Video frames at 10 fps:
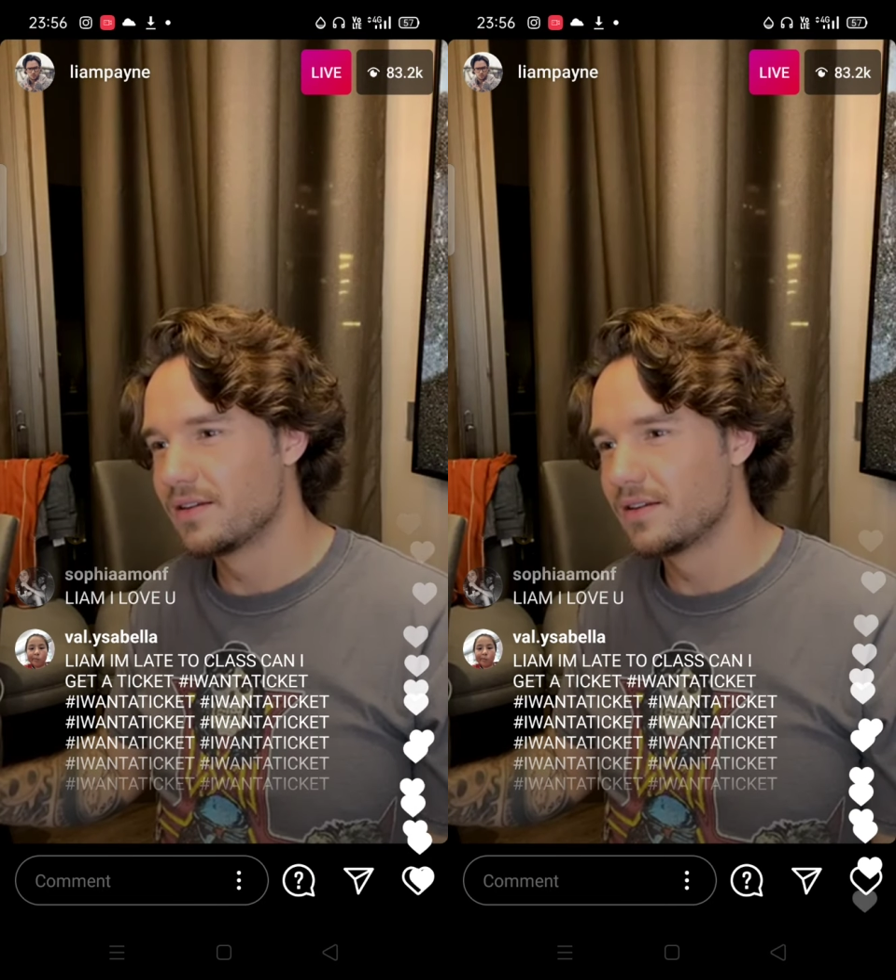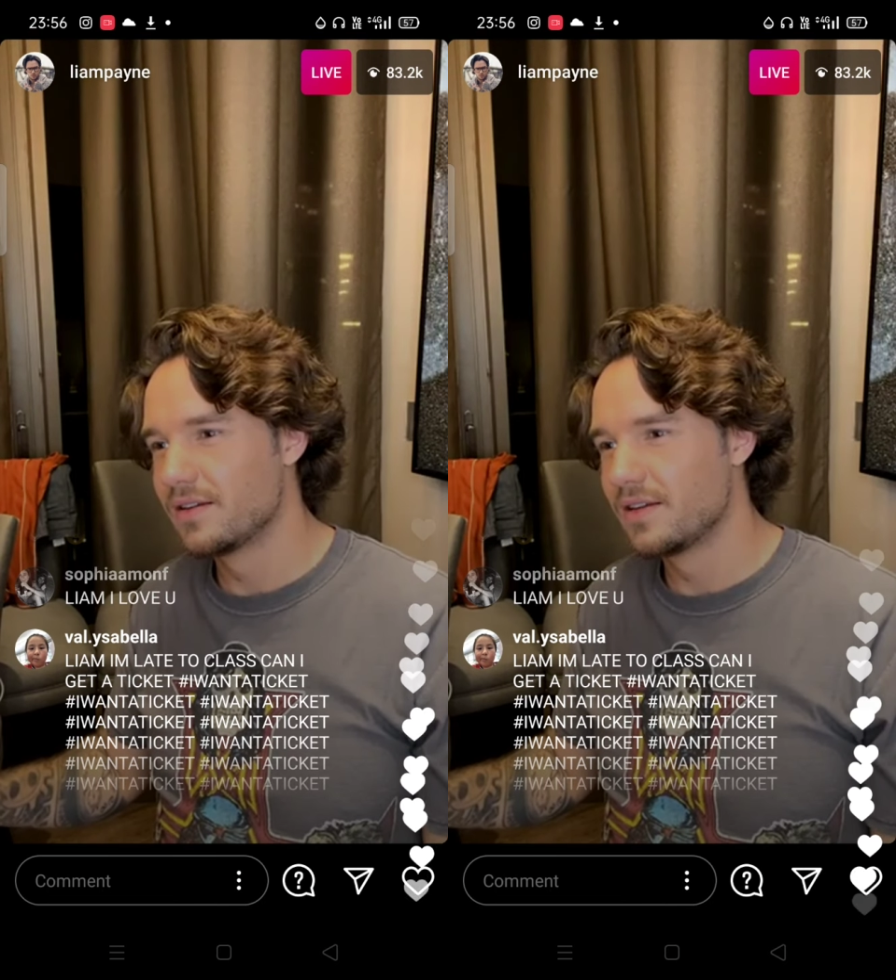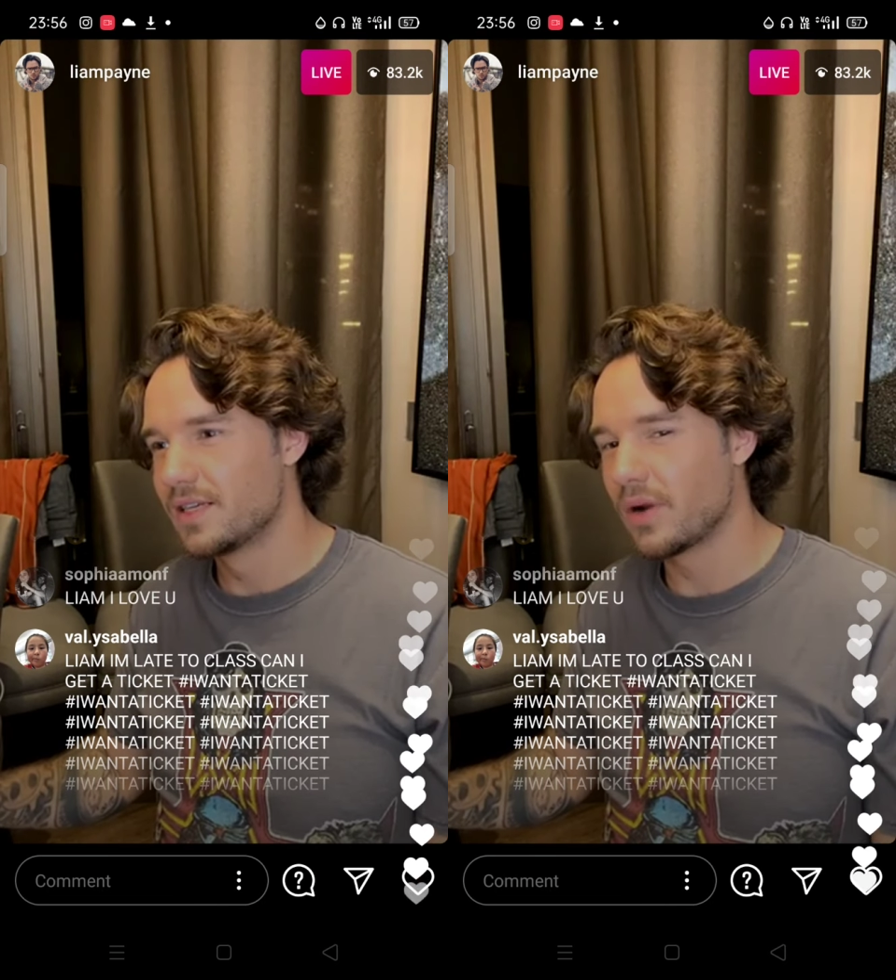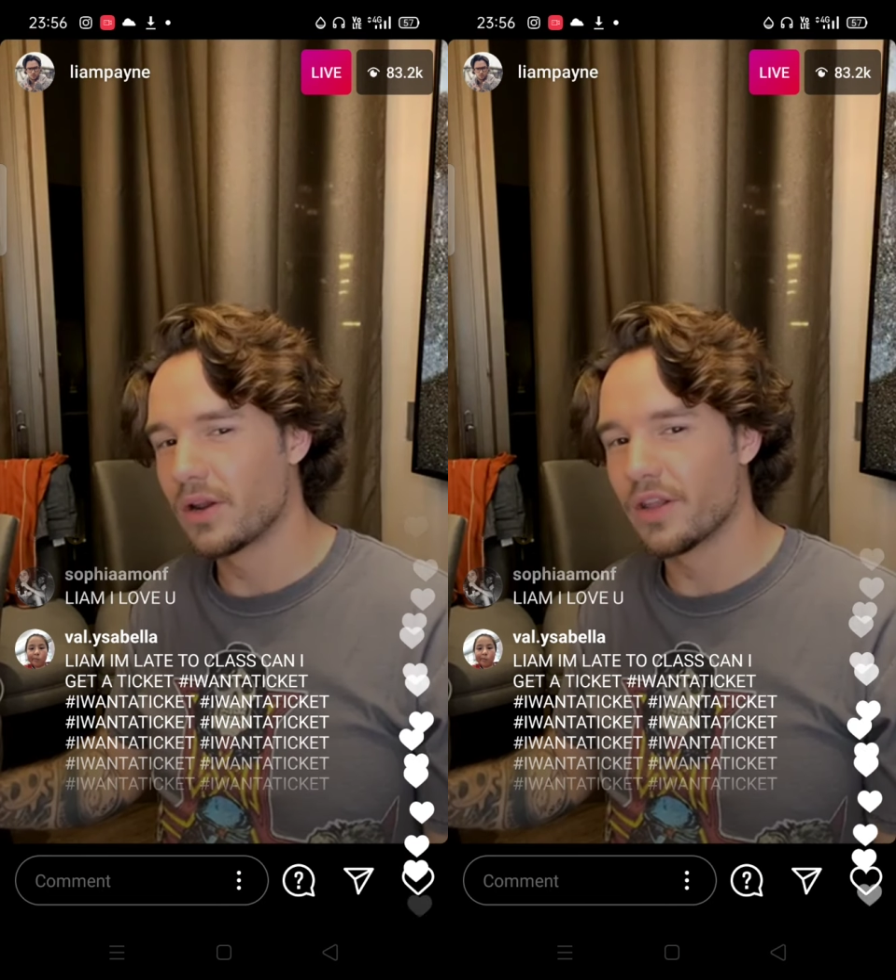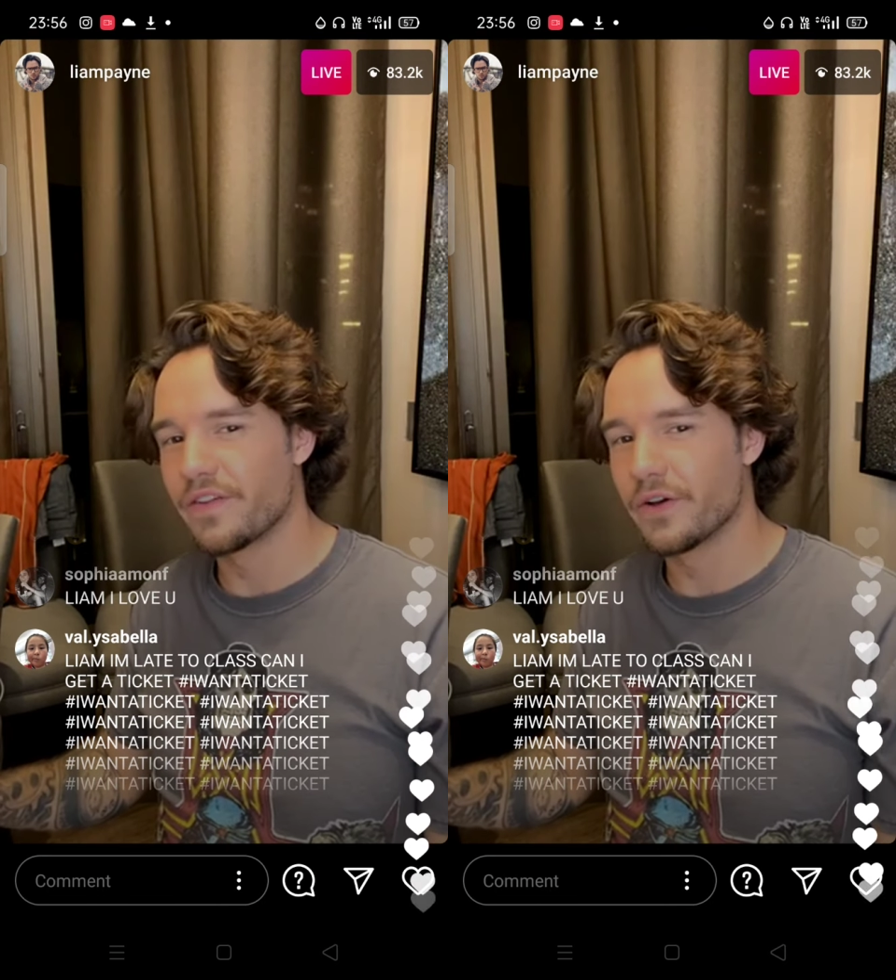It's probably
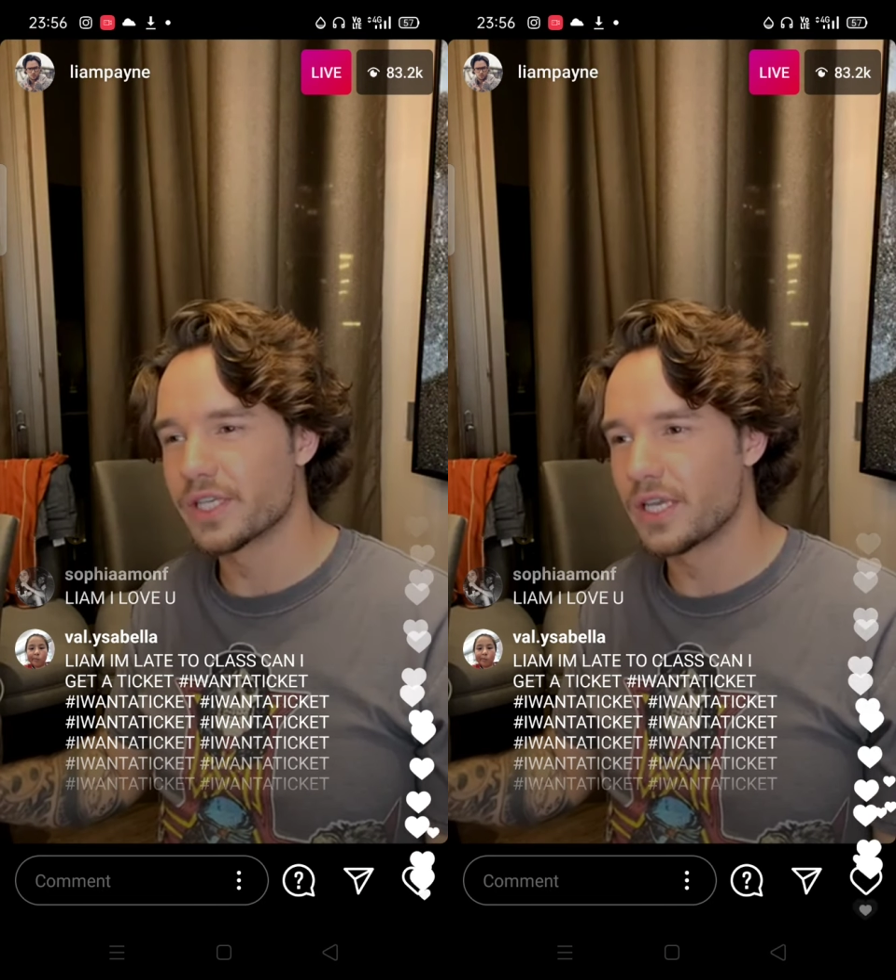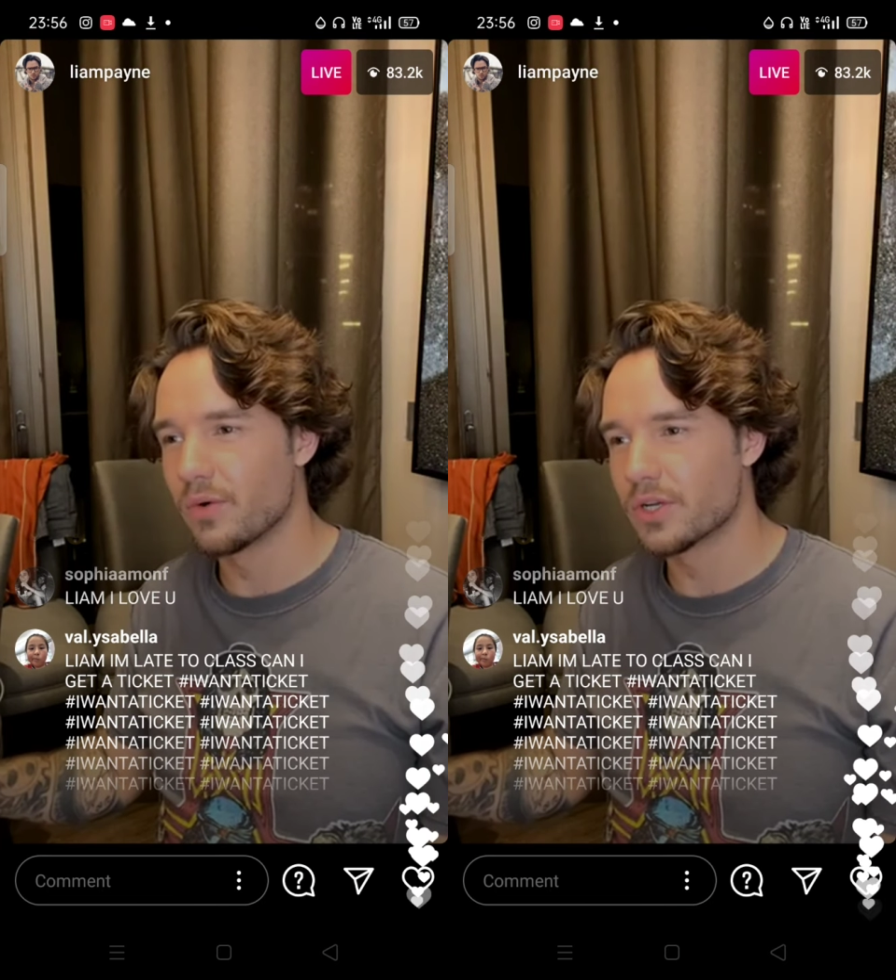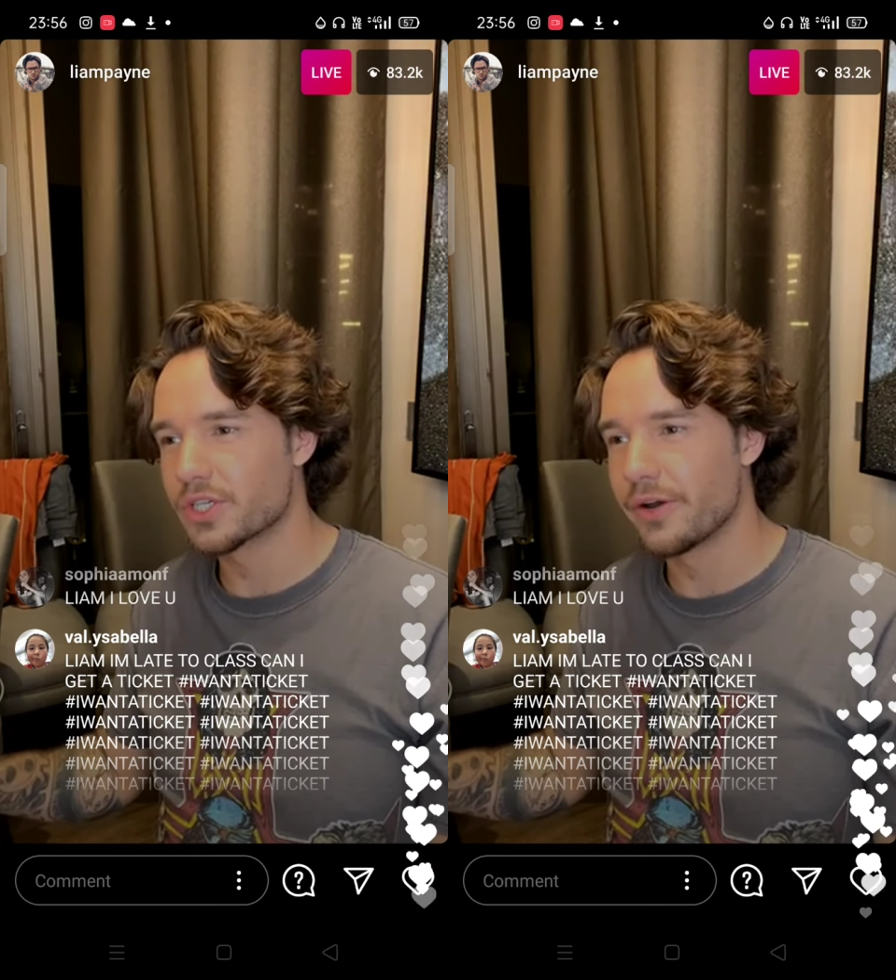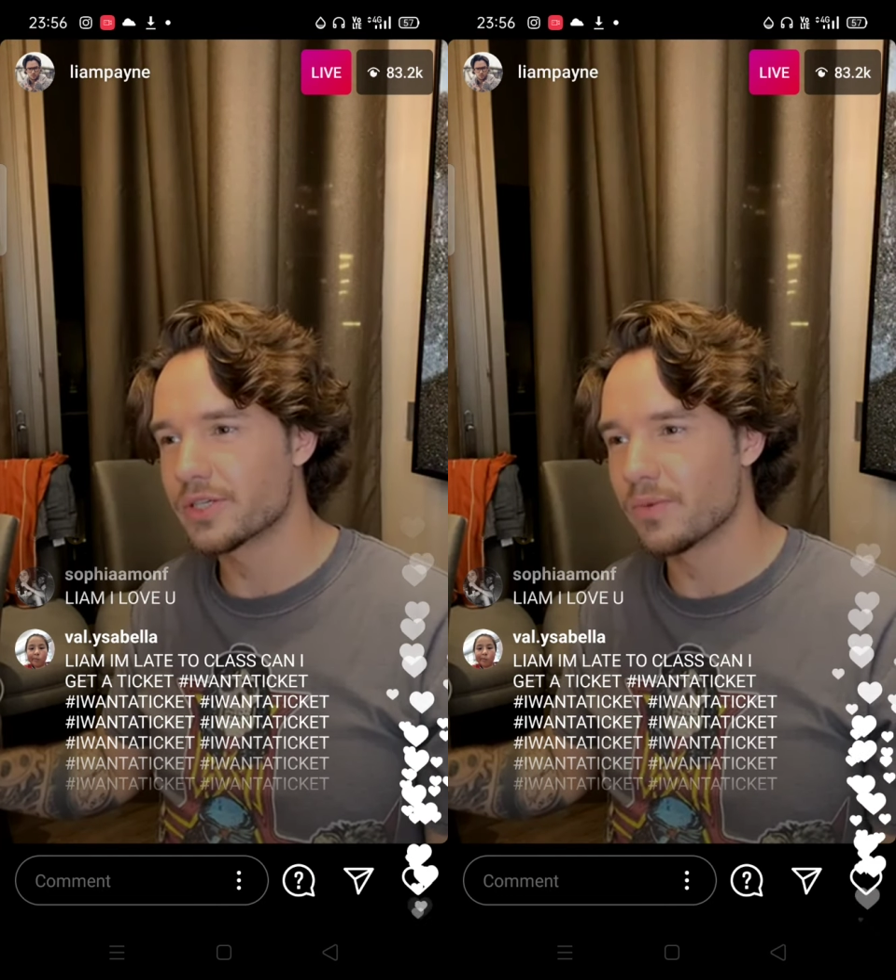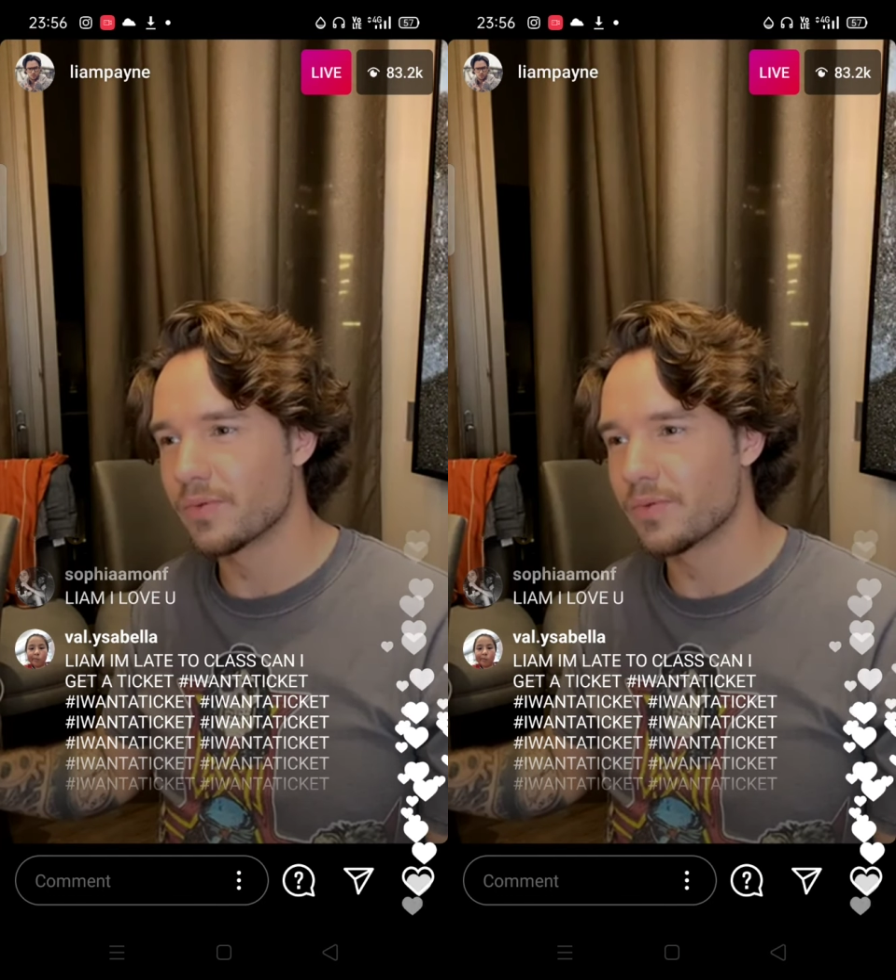not the first thing you want to show someone,